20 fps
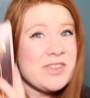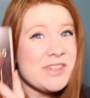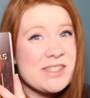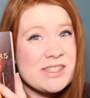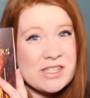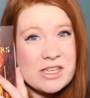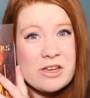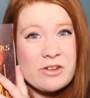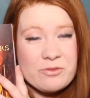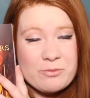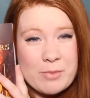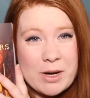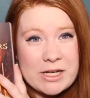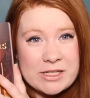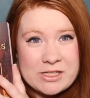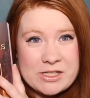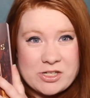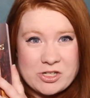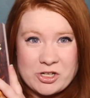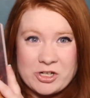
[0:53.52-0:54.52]
The Sea of
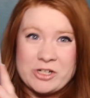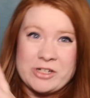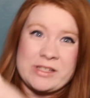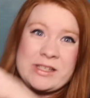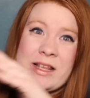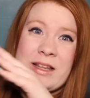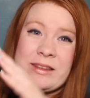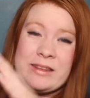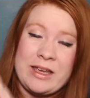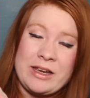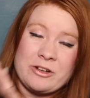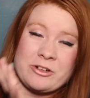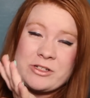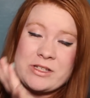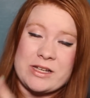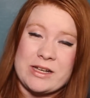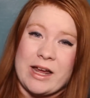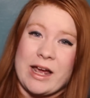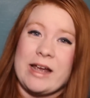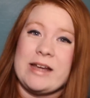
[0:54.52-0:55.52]
Monsters later
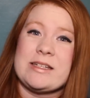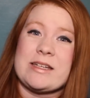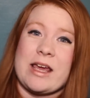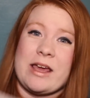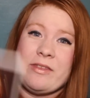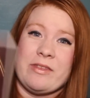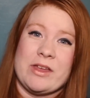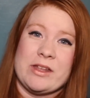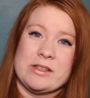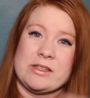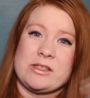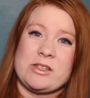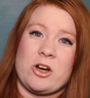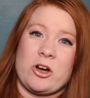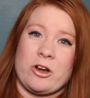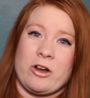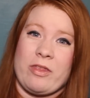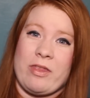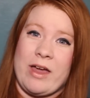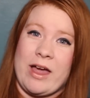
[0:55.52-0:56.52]
tonight, and then
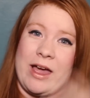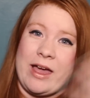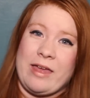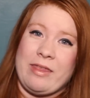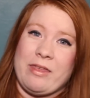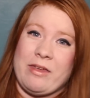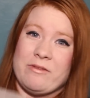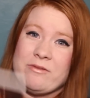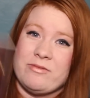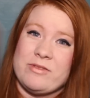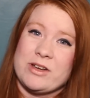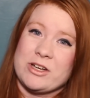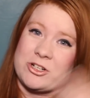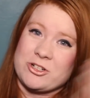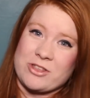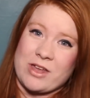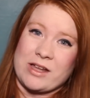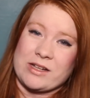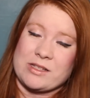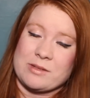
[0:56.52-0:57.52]
start on that and then
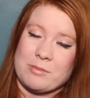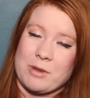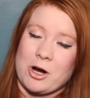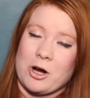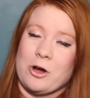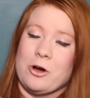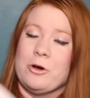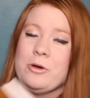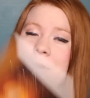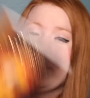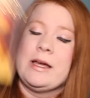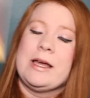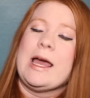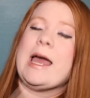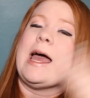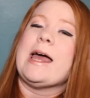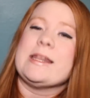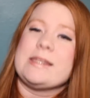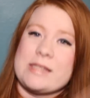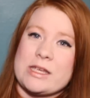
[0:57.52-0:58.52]
finish that tomorrow,
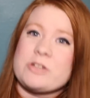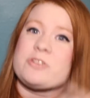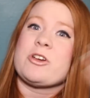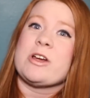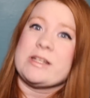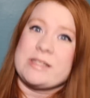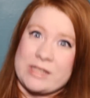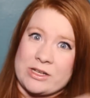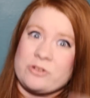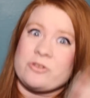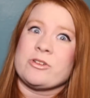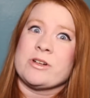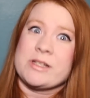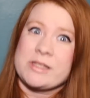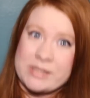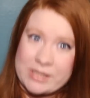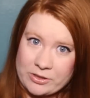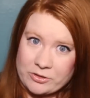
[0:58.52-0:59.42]
etc, etc, et